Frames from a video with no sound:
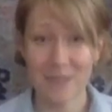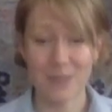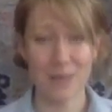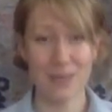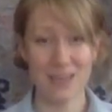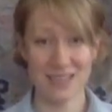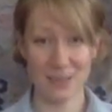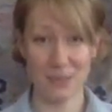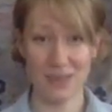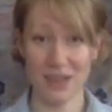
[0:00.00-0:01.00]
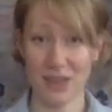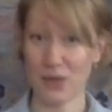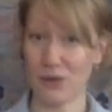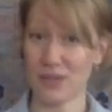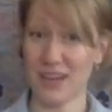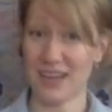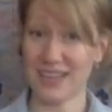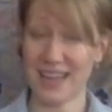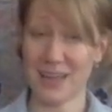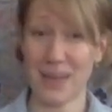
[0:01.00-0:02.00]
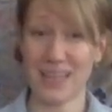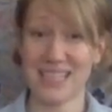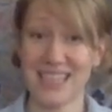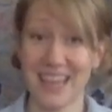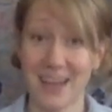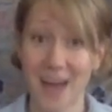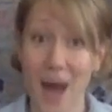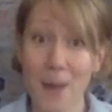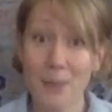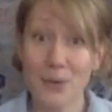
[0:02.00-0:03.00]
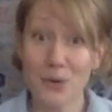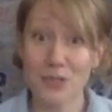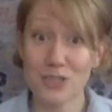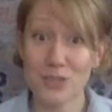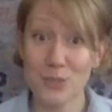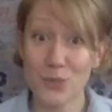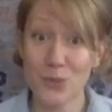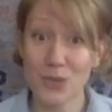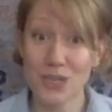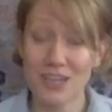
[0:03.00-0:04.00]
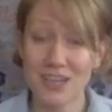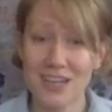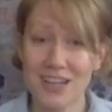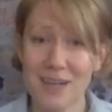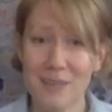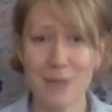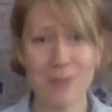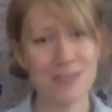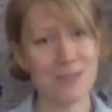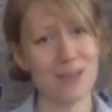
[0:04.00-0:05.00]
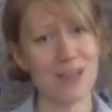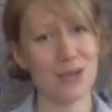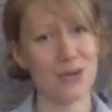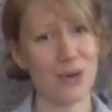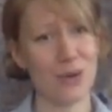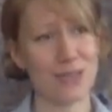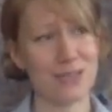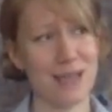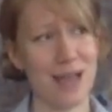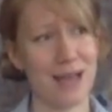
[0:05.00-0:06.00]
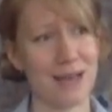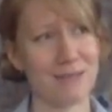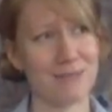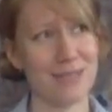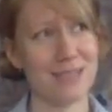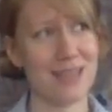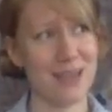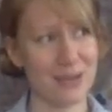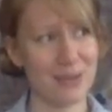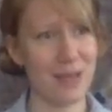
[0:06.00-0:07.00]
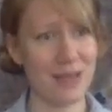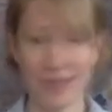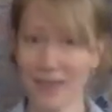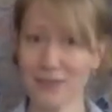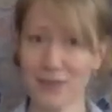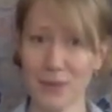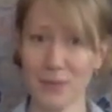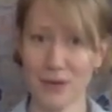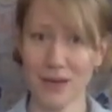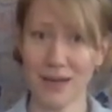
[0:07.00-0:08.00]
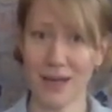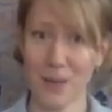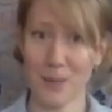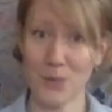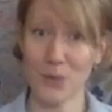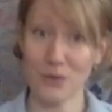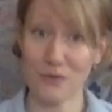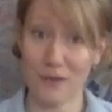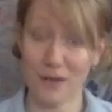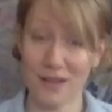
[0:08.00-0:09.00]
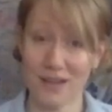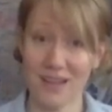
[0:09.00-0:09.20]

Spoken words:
Maybe it's something that you use on a daily basis, like a cup or a spoon. Maybe it's something that you notice that is there to make things look pretty and beautiful.